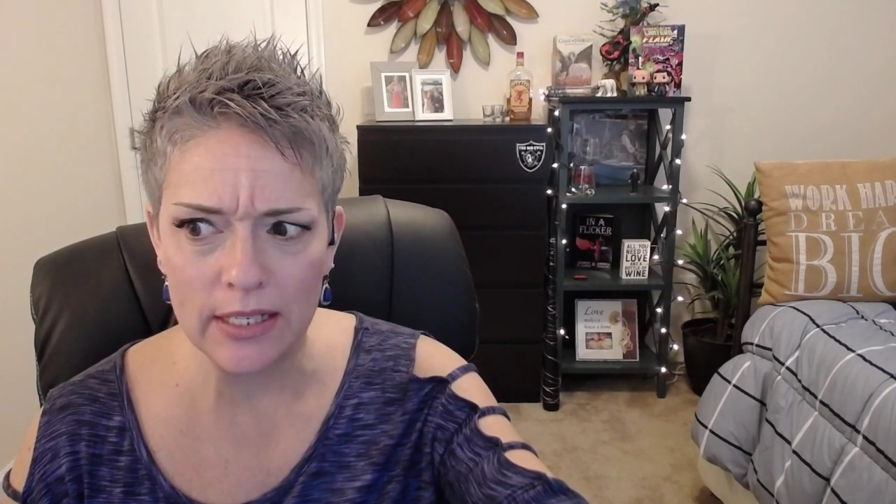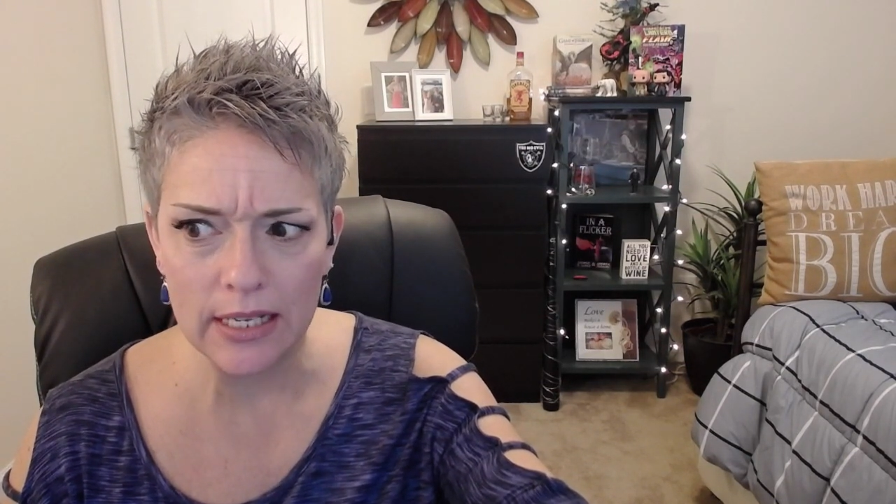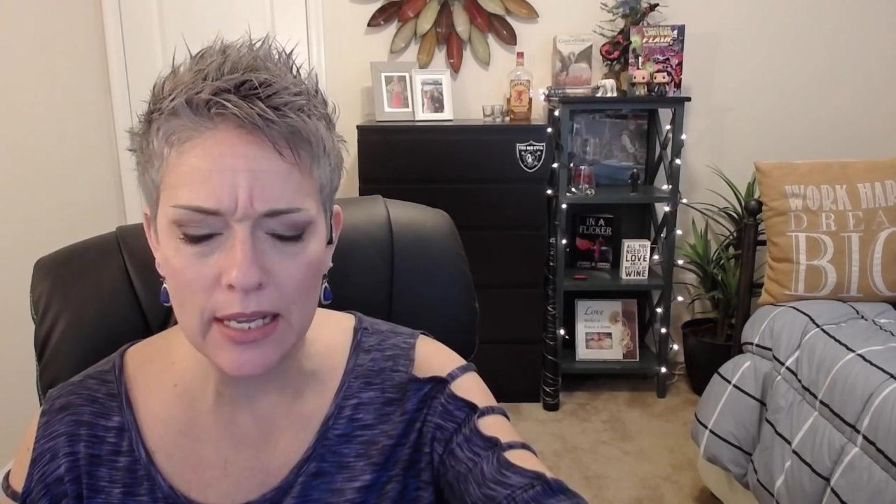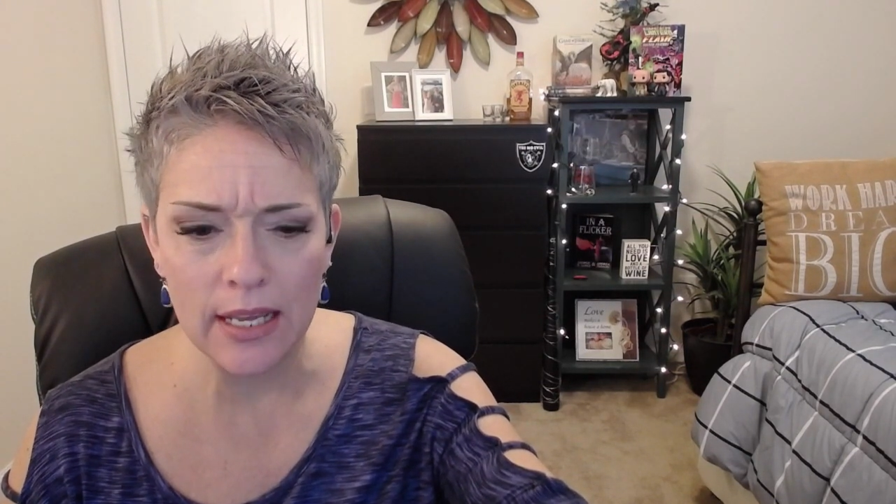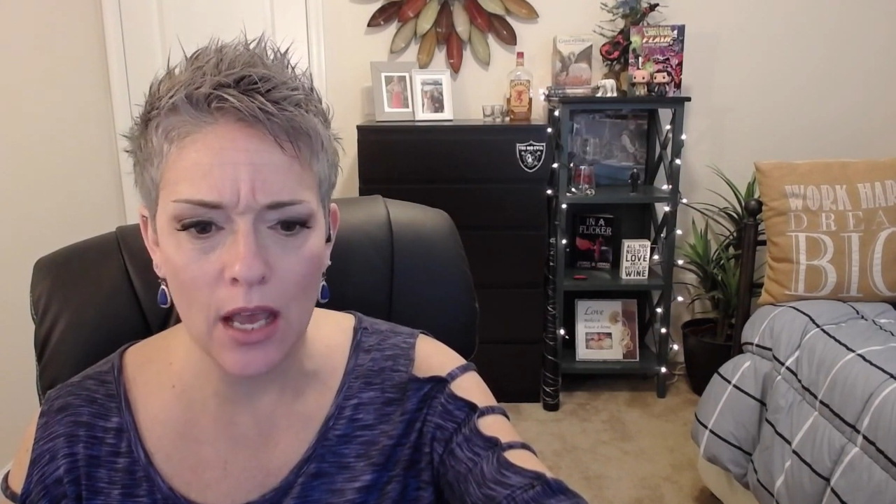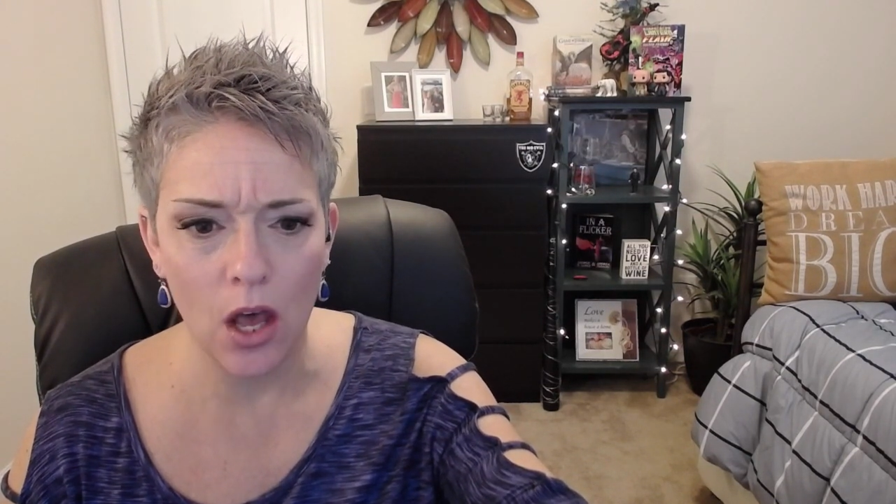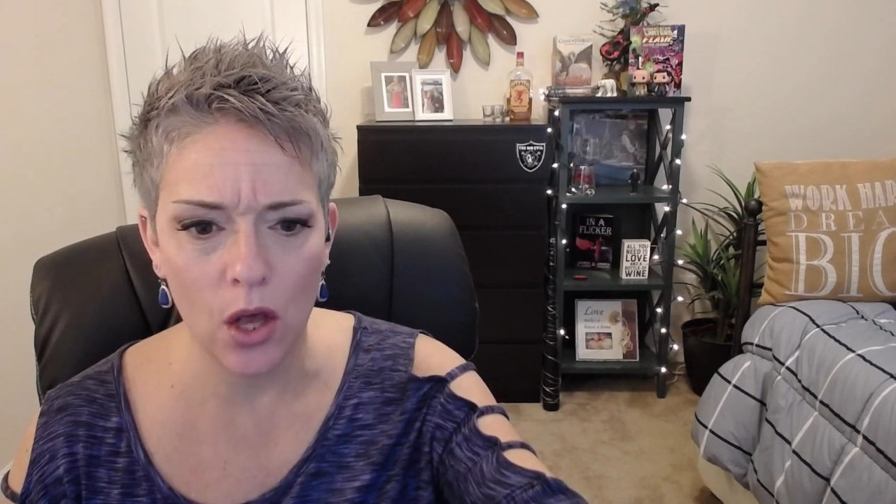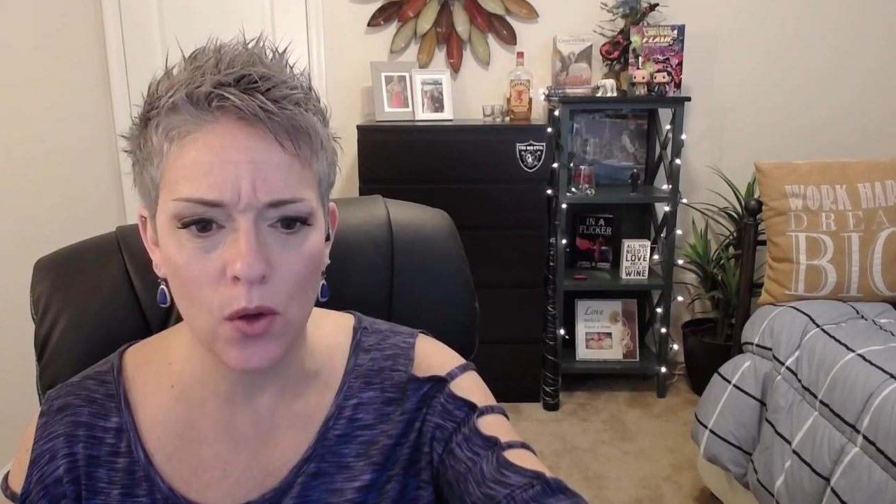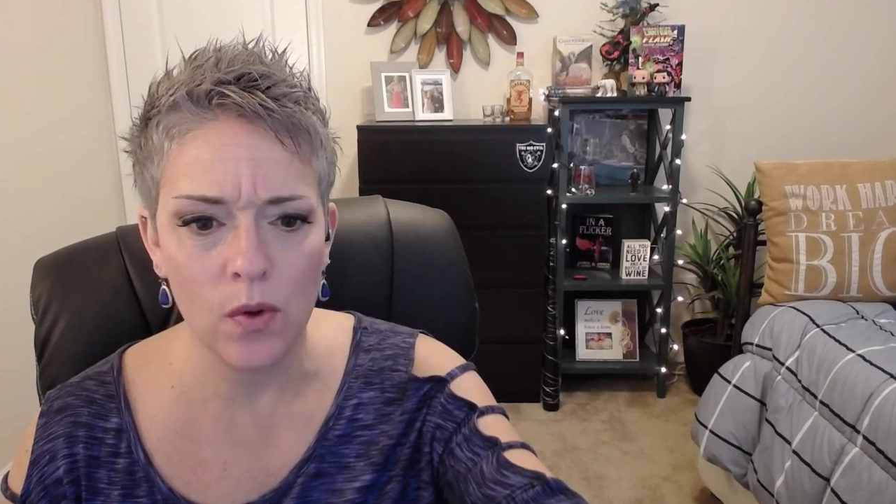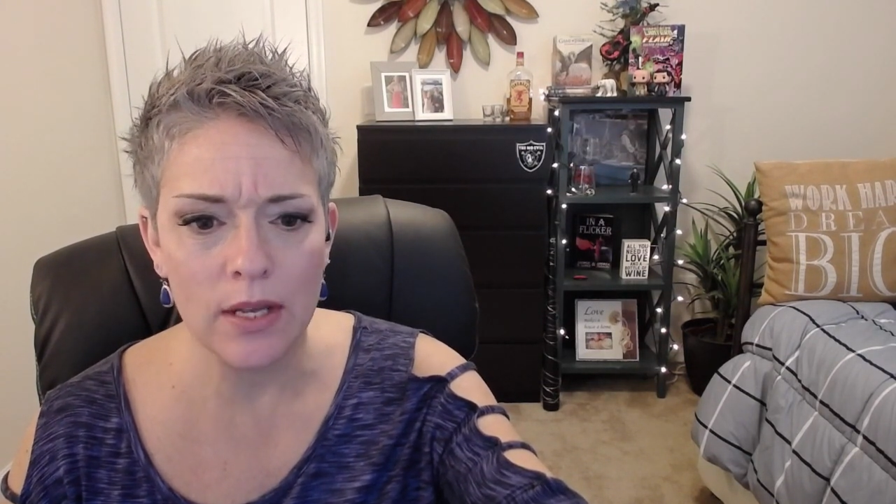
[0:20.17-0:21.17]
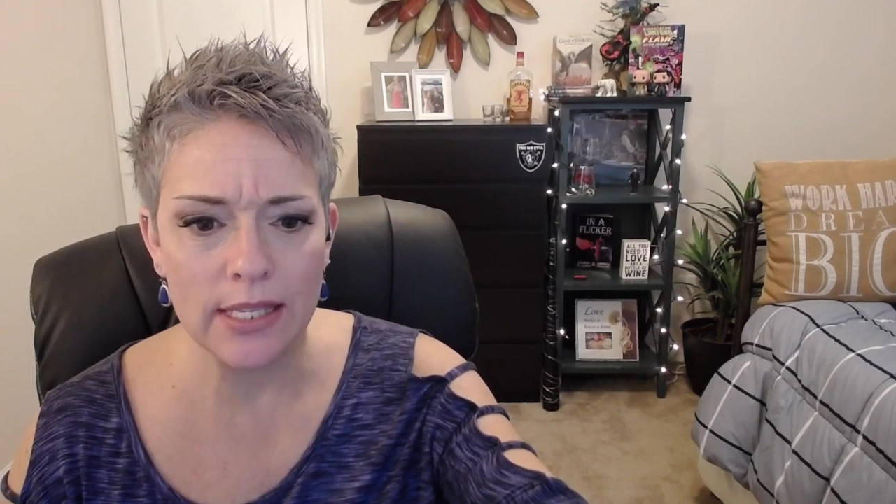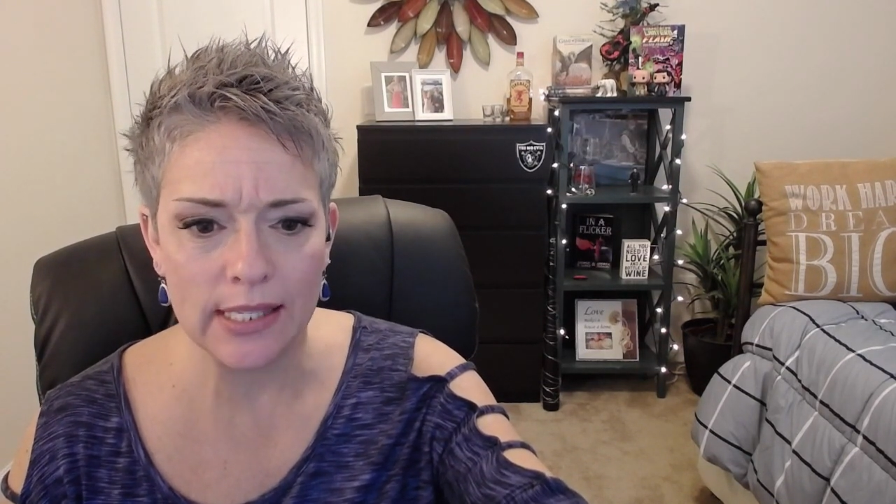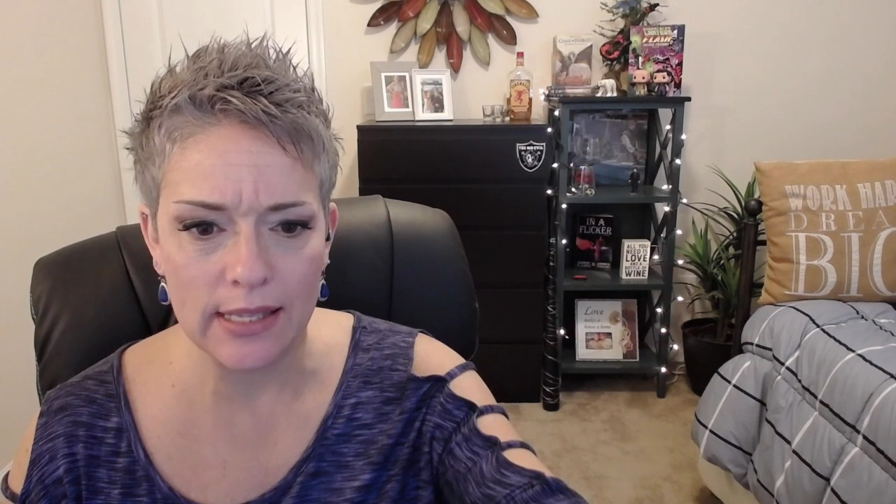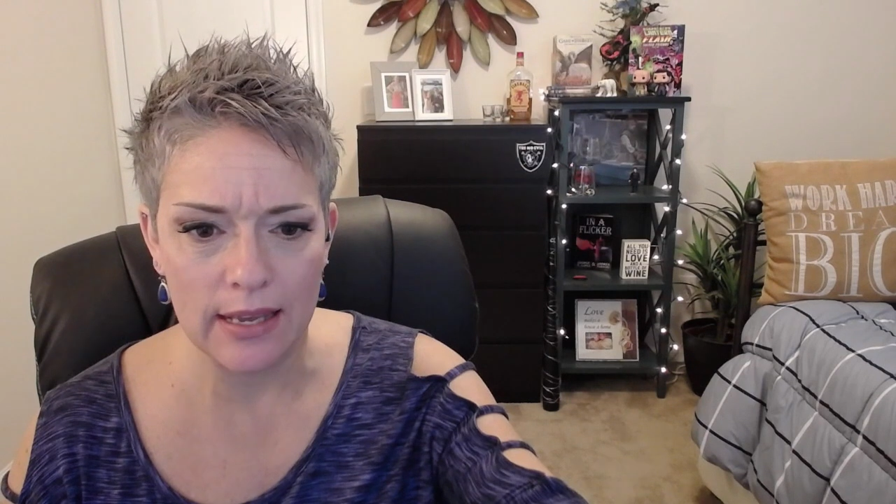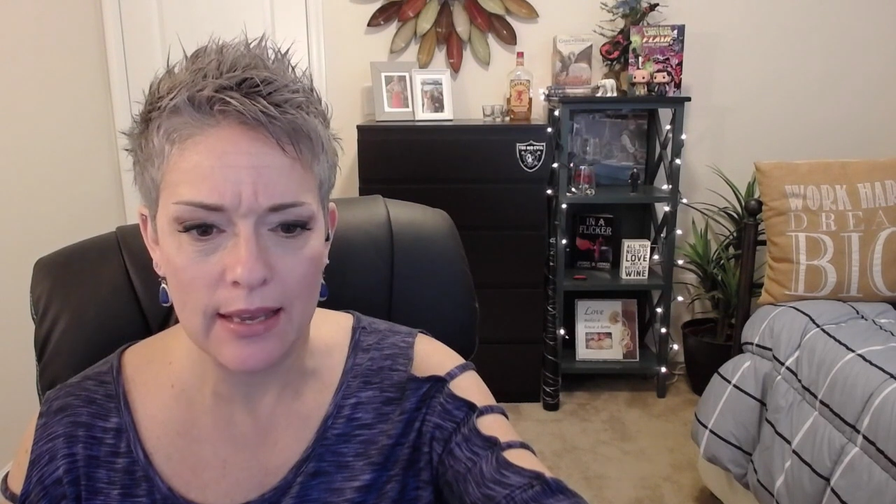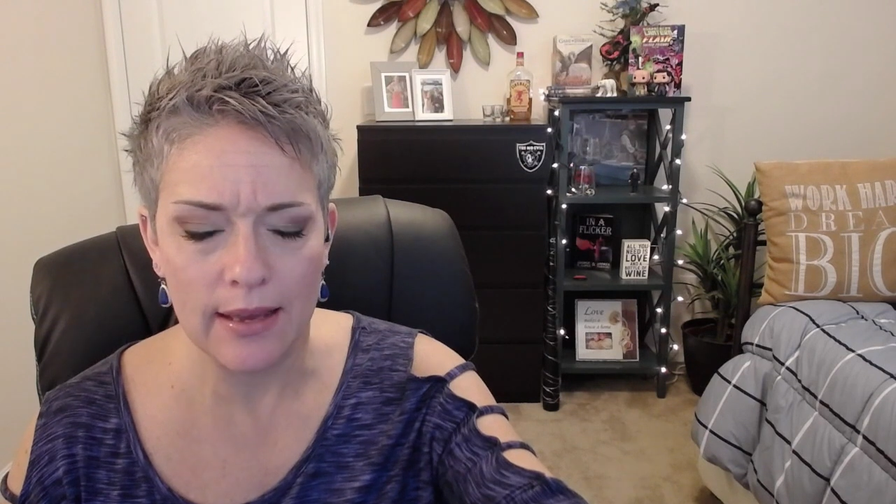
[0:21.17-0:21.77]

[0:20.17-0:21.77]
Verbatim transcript: DOC.